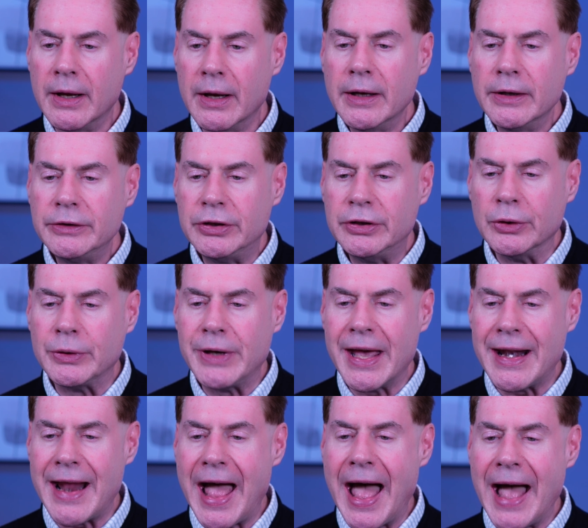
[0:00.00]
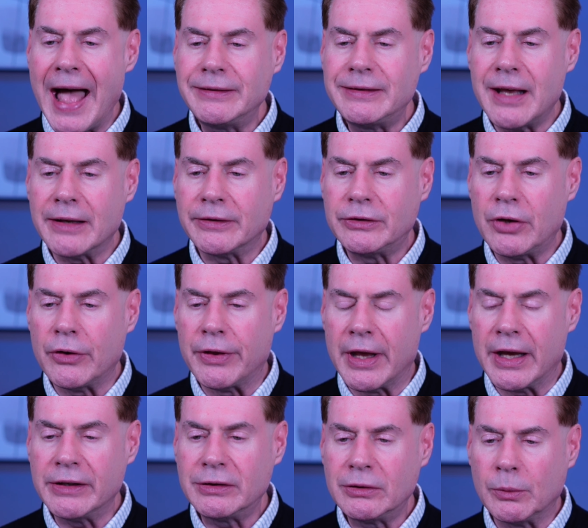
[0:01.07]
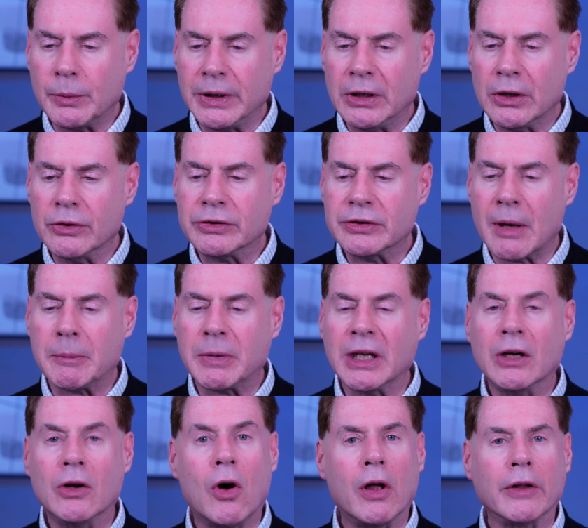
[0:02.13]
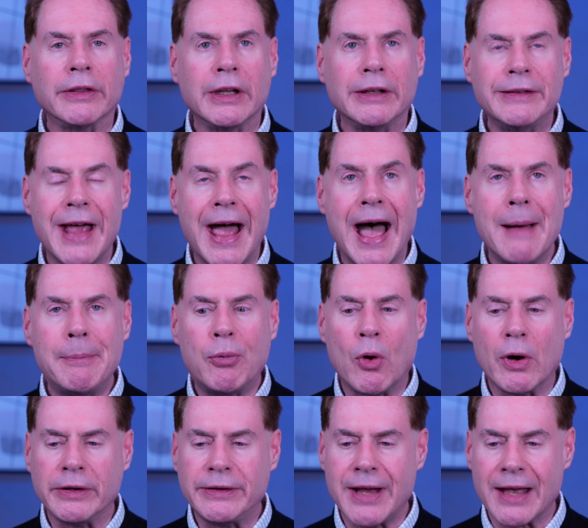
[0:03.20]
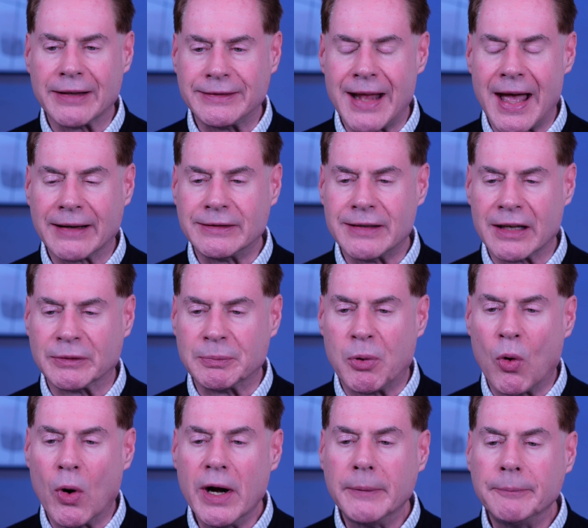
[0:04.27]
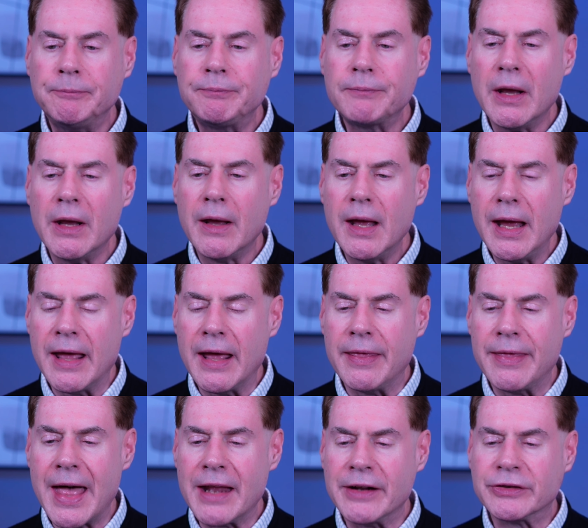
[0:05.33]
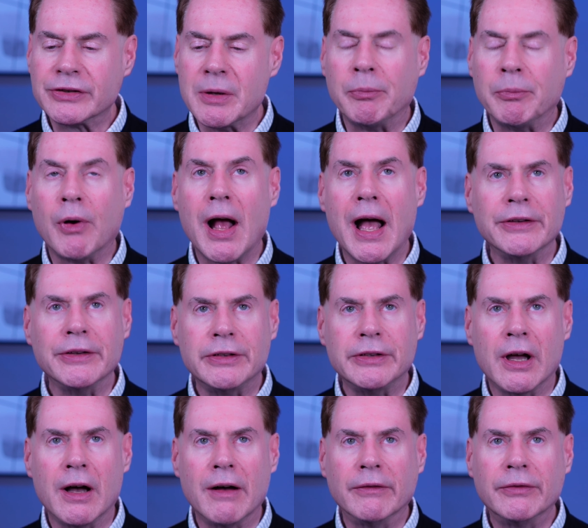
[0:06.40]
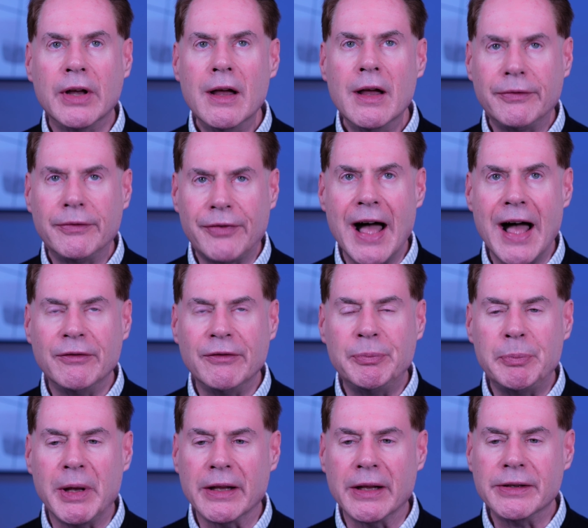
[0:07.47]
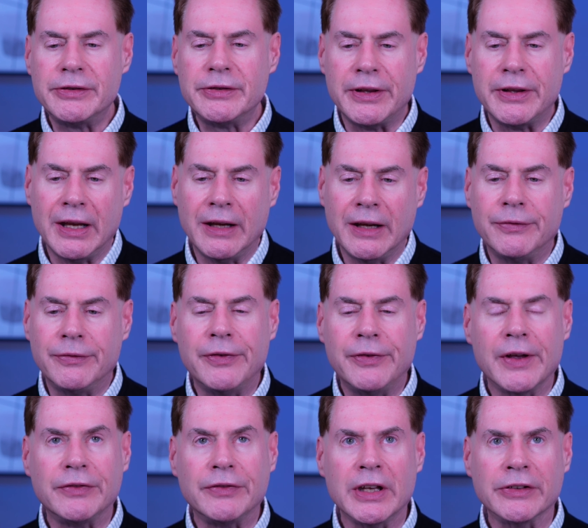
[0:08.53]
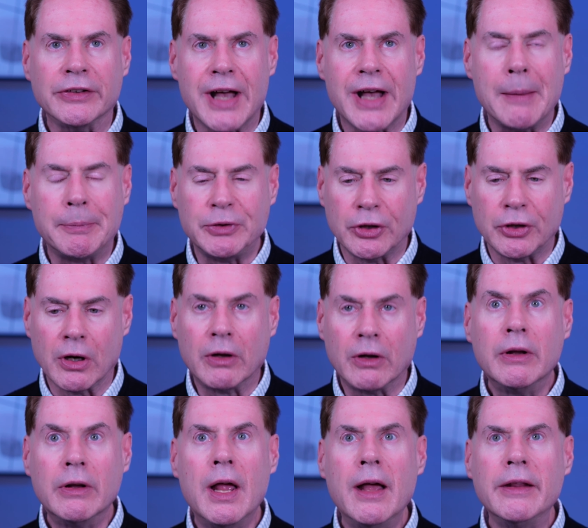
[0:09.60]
To get access to this, we use something called the TAP, or Test Access Port, and that is comprised of 5 pins. The fifth is optional.